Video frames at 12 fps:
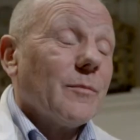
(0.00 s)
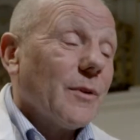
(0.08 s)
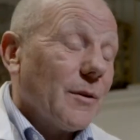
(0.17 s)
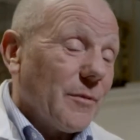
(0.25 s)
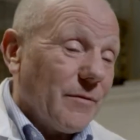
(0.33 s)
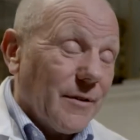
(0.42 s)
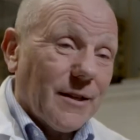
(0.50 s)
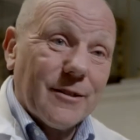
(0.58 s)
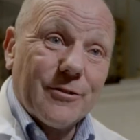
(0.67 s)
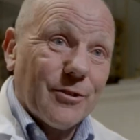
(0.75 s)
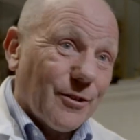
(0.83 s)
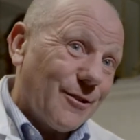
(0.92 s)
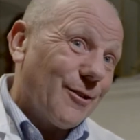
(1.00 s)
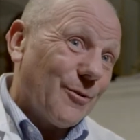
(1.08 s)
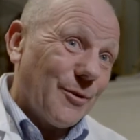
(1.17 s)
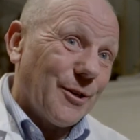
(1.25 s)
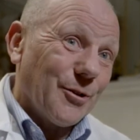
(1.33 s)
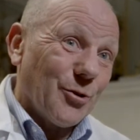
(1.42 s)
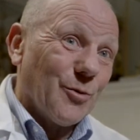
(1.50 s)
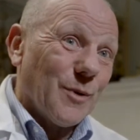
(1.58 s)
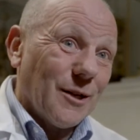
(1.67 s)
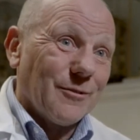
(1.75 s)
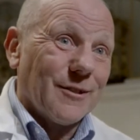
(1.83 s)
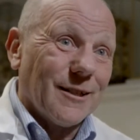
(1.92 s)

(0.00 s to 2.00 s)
but I'm afraid there's not a lot we can do about